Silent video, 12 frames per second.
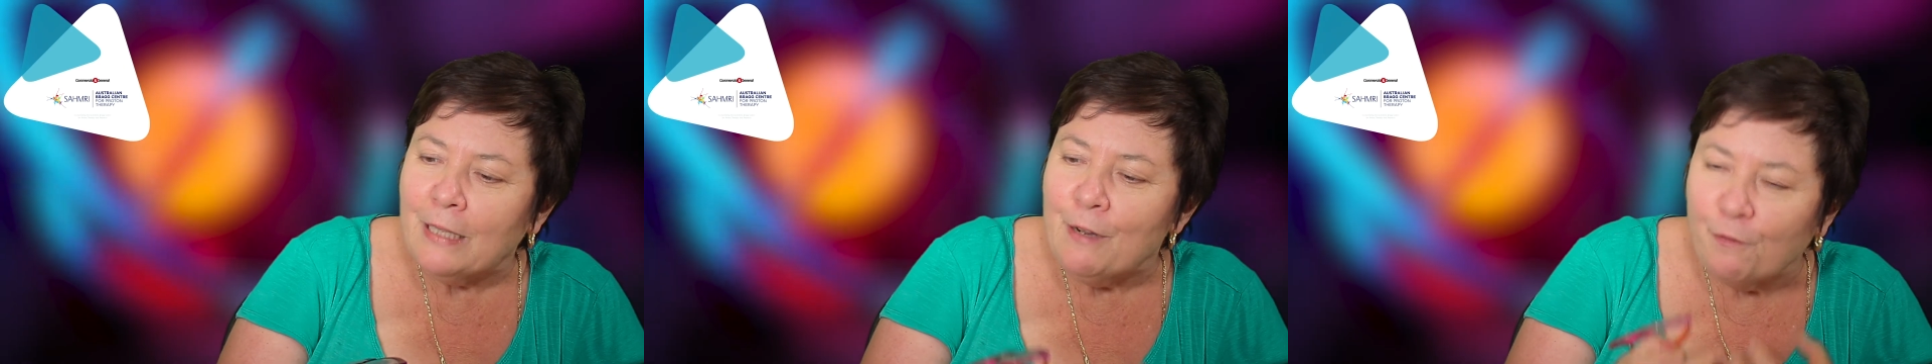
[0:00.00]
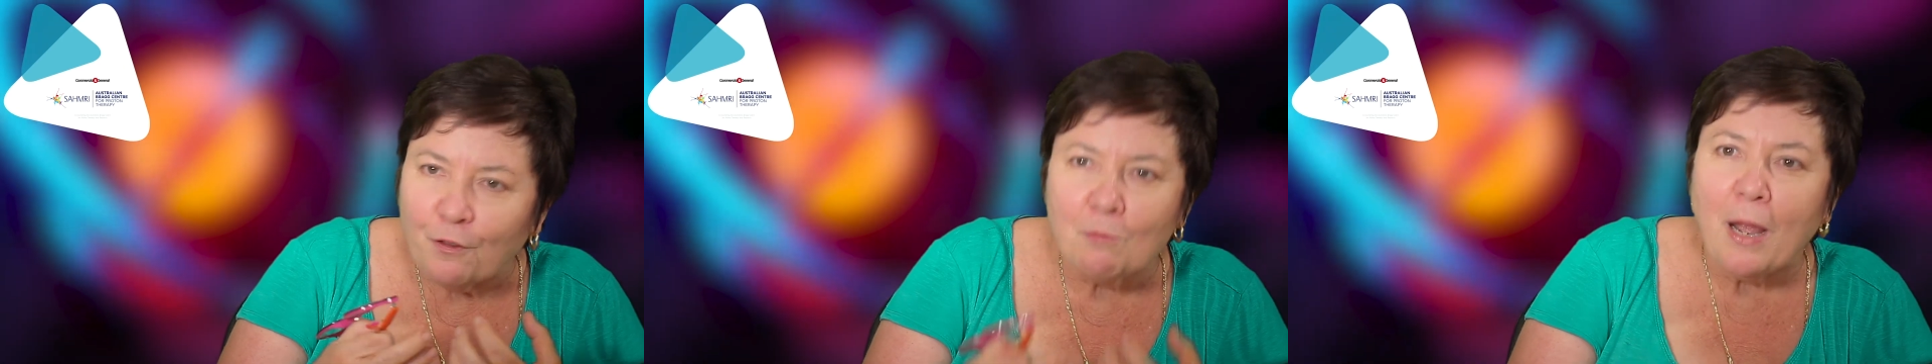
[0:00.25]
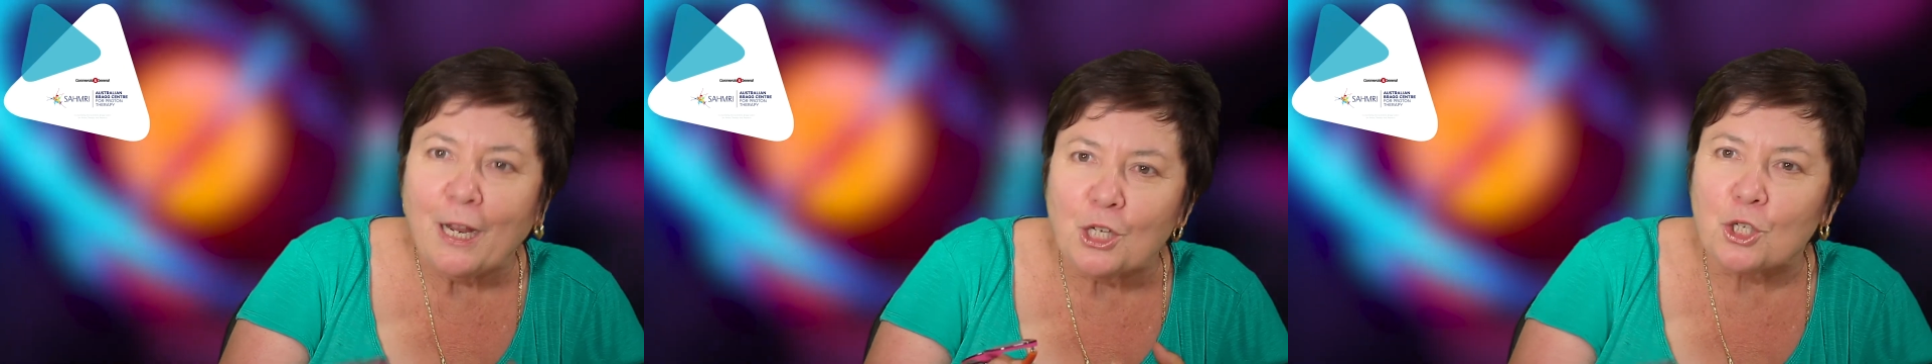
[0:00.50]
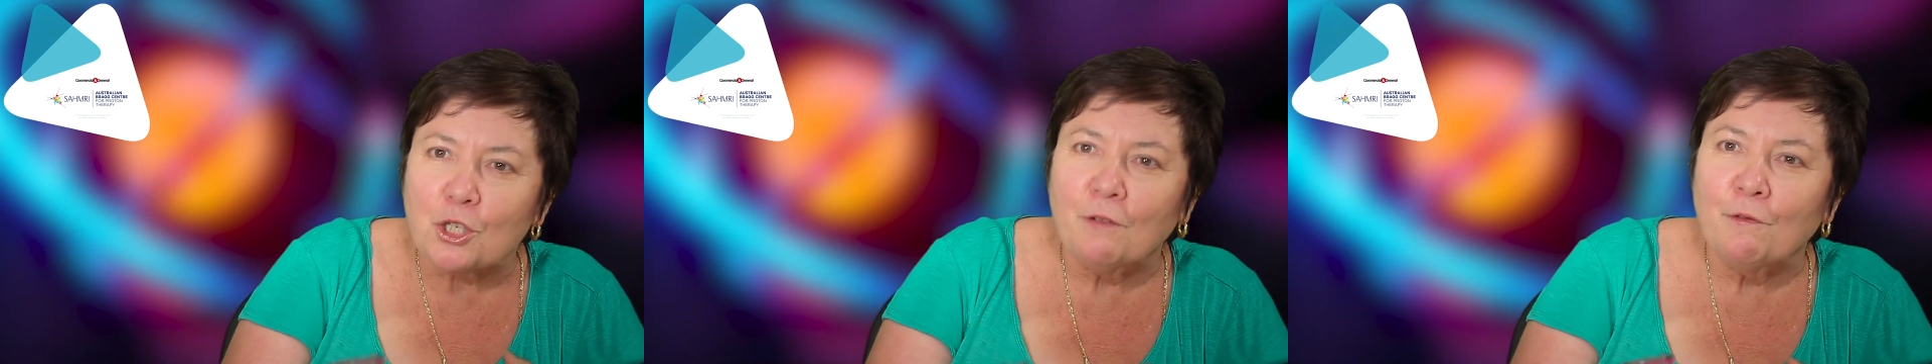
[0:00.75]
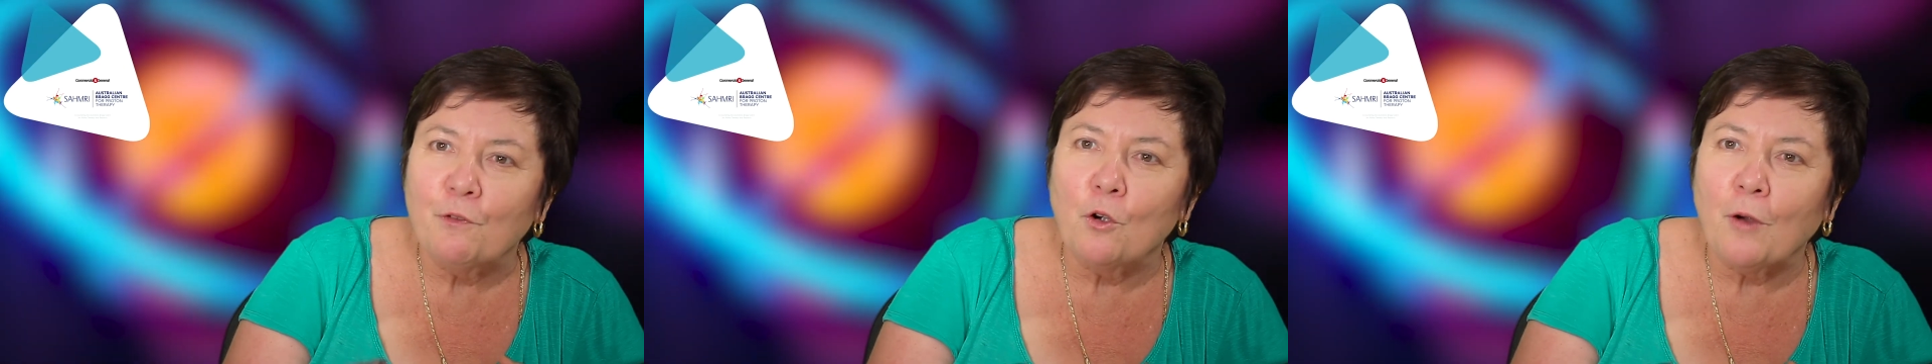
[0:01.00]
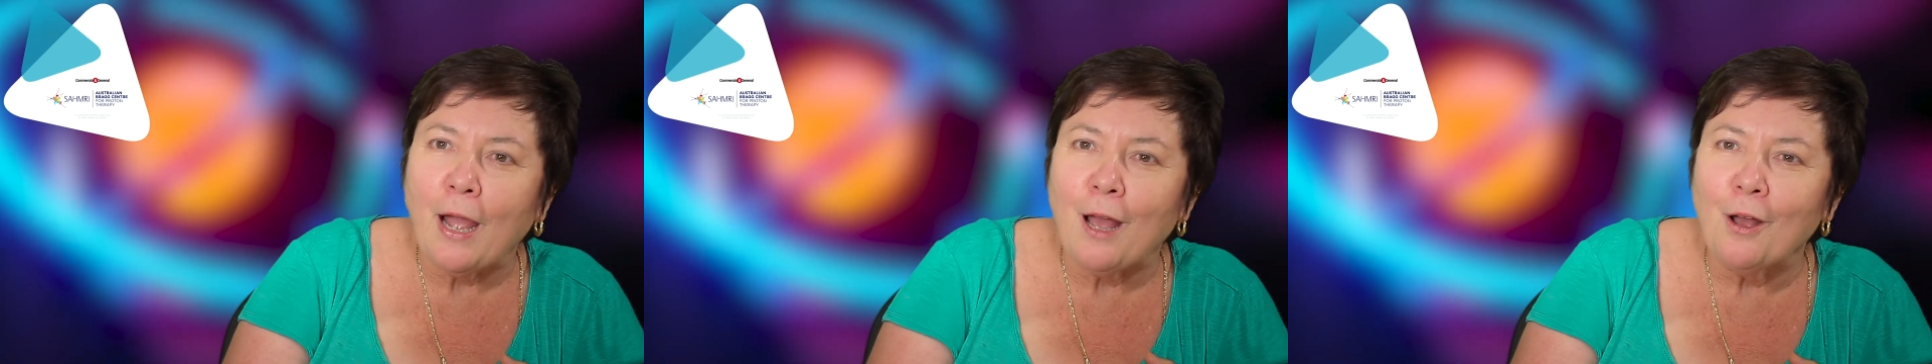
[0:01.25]
information
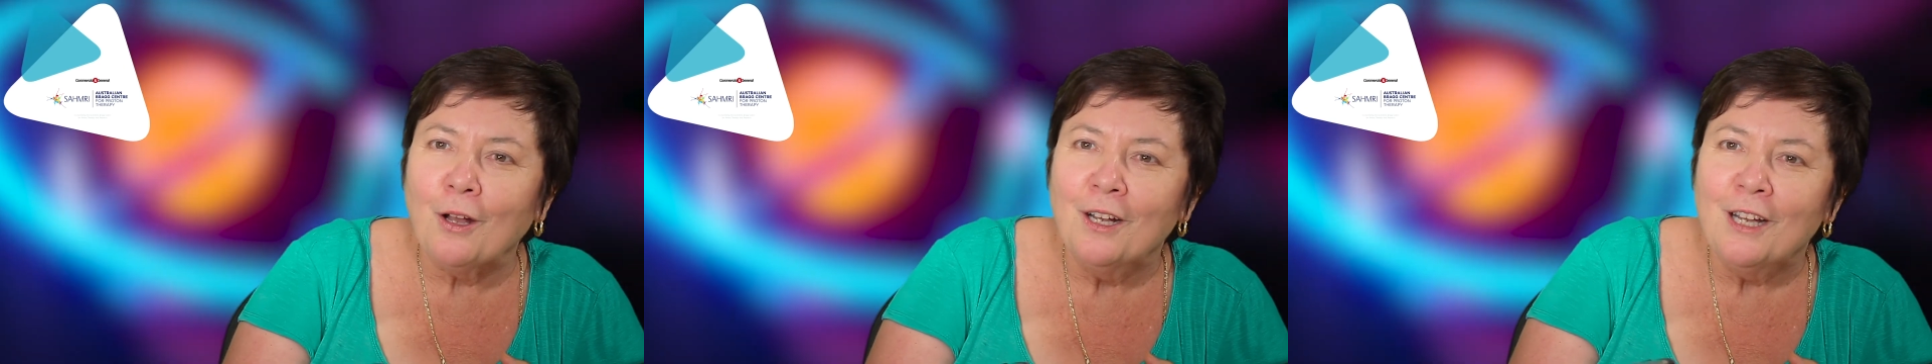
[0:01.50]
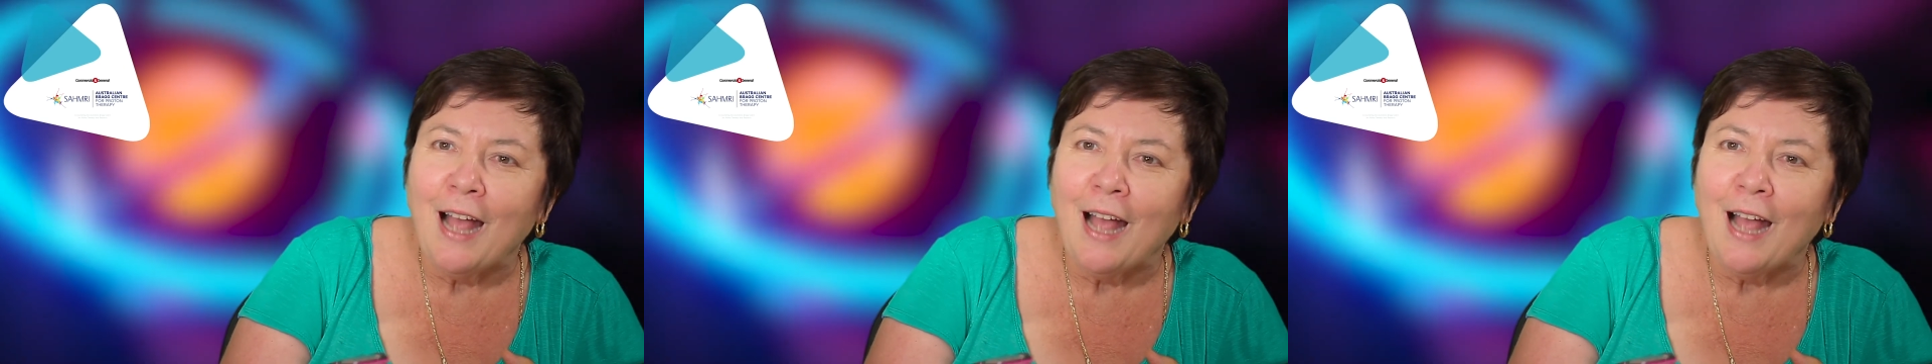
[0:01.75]
for our